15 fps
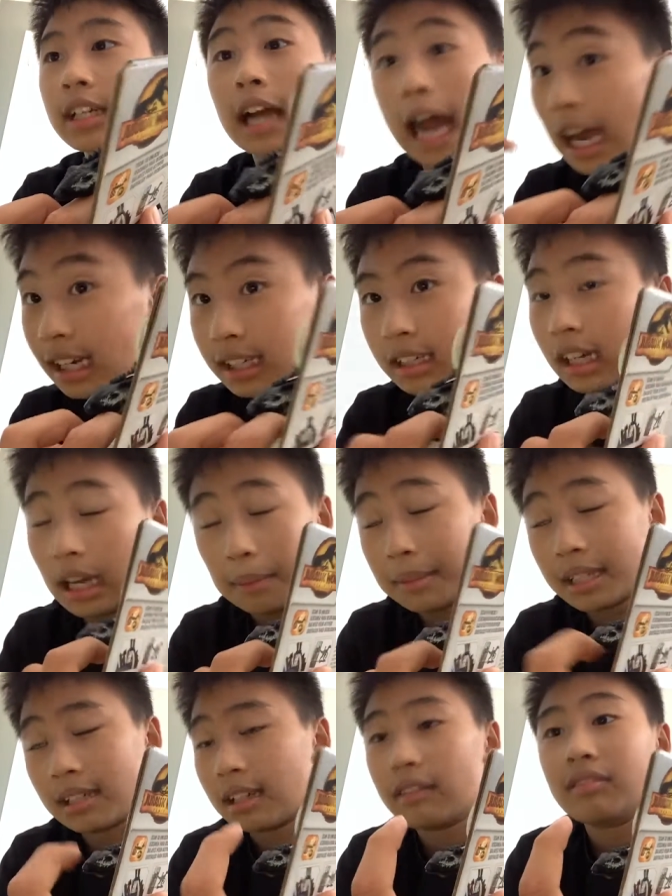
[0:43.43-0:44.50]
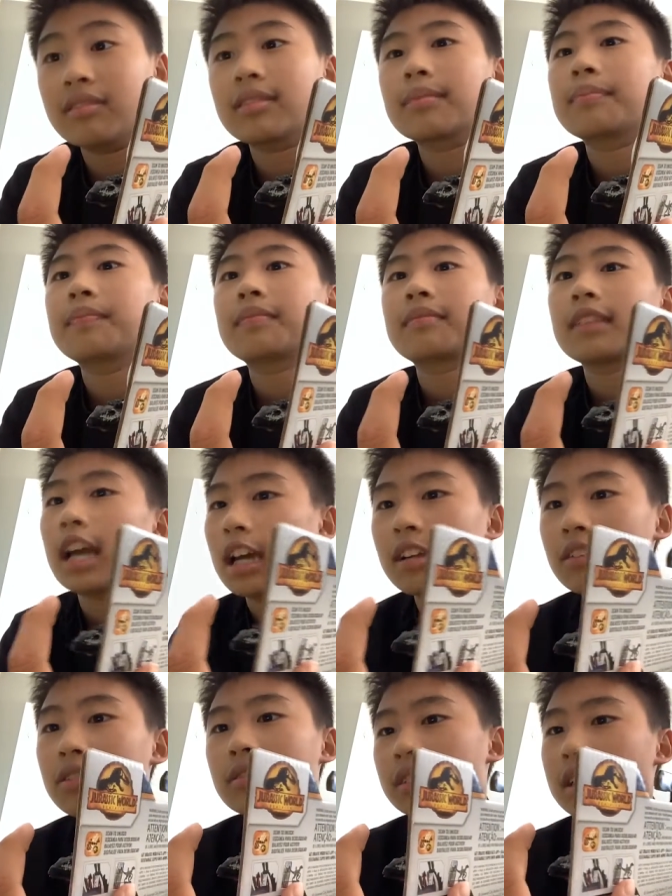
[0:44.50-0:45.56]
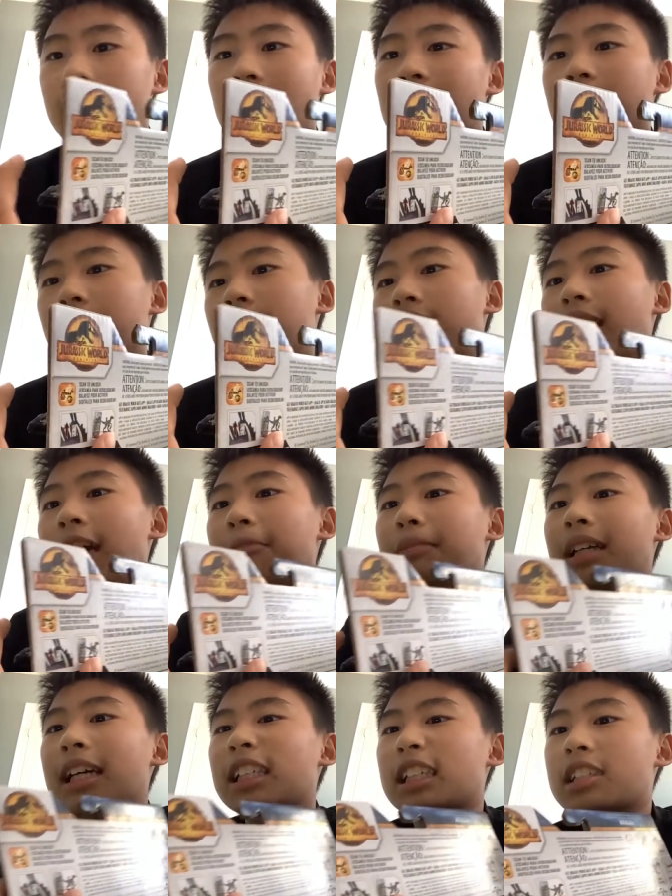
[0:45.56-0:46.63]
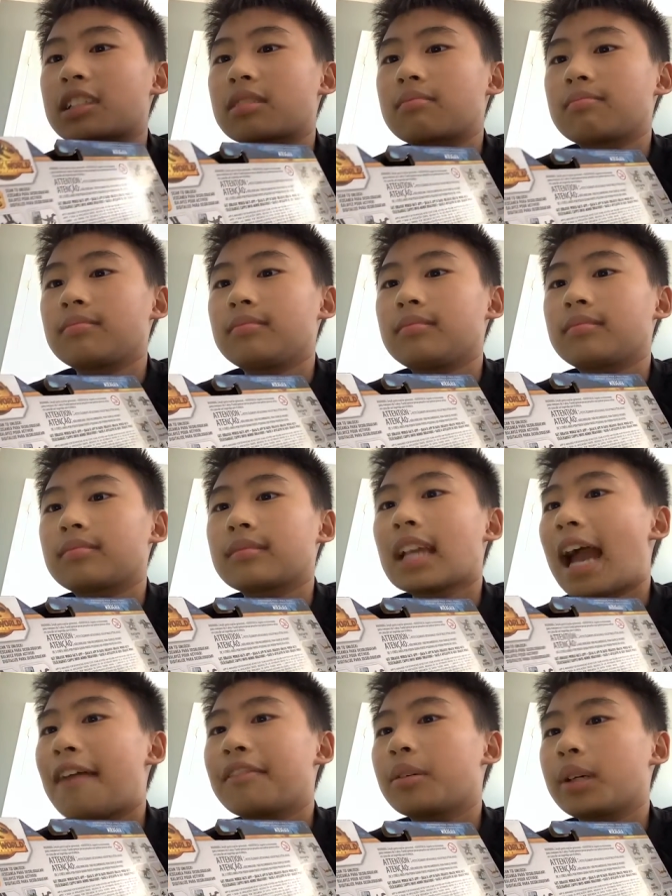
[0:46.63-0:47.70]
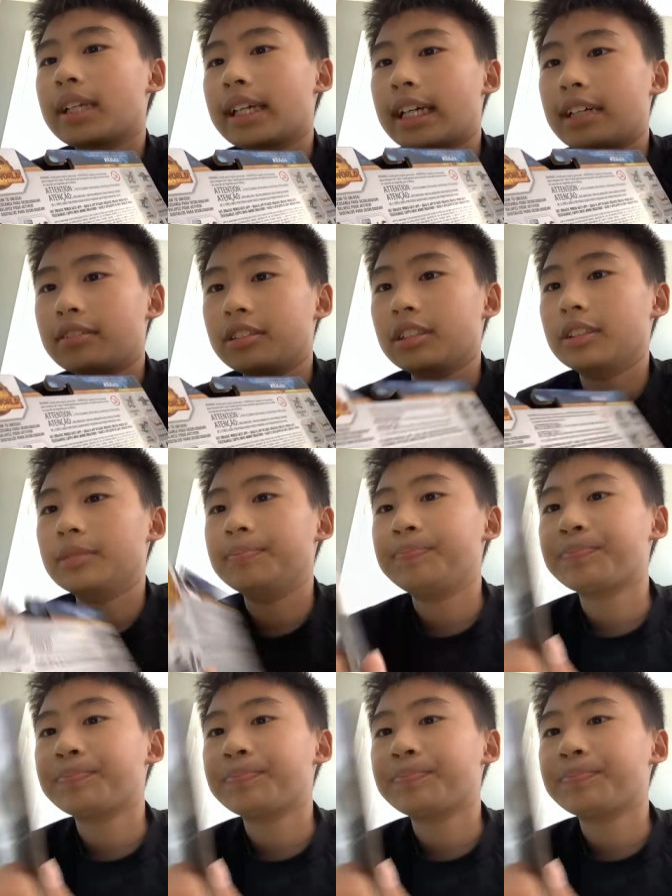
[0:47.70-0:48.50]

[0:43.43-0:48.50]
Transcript: I I mean if I know I know you can, but I guess I have no idea how to do.